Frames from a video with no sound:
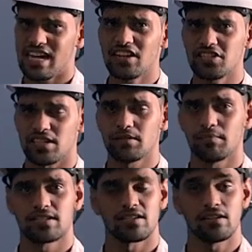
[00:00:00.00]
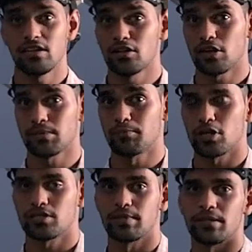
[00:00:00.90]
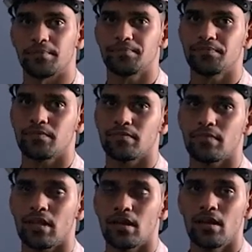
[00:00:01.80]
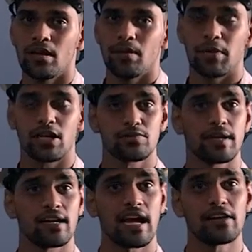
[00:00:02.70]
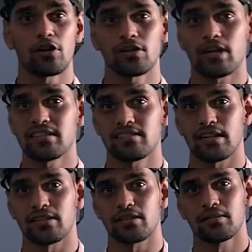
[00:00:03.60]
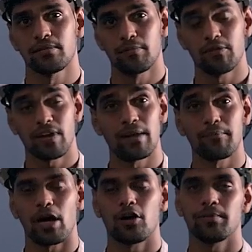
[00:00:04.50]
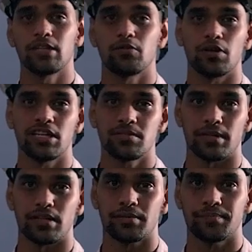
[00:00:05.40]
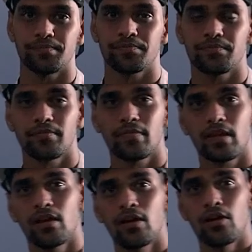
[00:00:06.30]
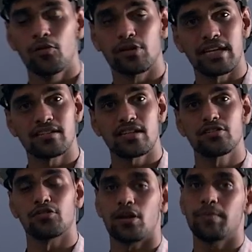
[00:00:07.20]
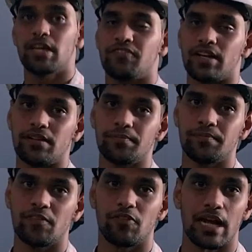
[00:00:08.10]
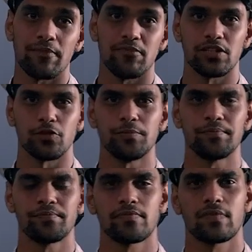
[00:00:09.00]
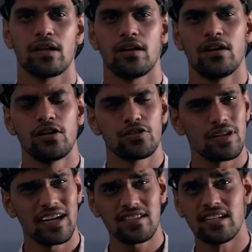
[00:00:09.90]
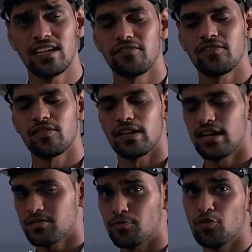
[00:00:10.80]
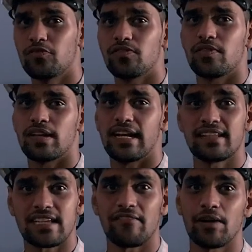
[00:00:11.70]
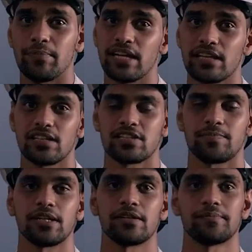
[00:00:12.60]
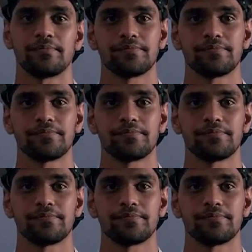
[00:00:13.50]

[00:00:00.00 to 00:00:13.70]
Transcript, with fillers: challenging, but certainly not impossible, because we rely not on our strength, but we are empowered by the Holy Spirit, who tells us, "Do not be afraid, for I am with you." So let us live, let us move, let us have our being in the Spirit.